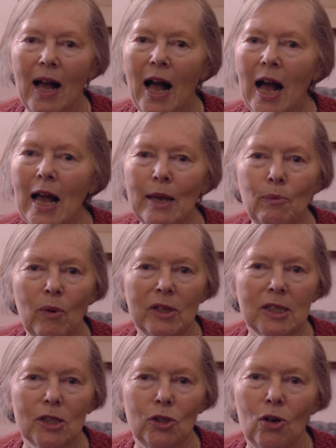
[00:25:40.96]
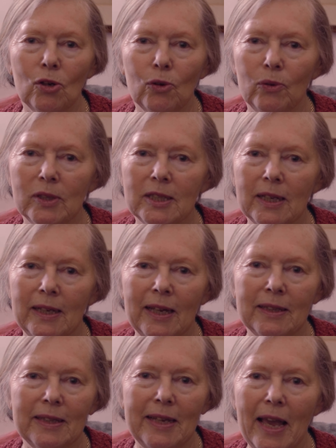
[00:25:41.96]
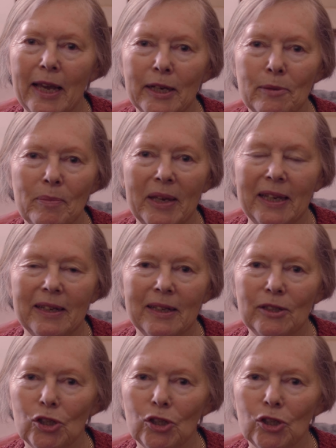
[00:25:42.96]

I was not going to let the enemy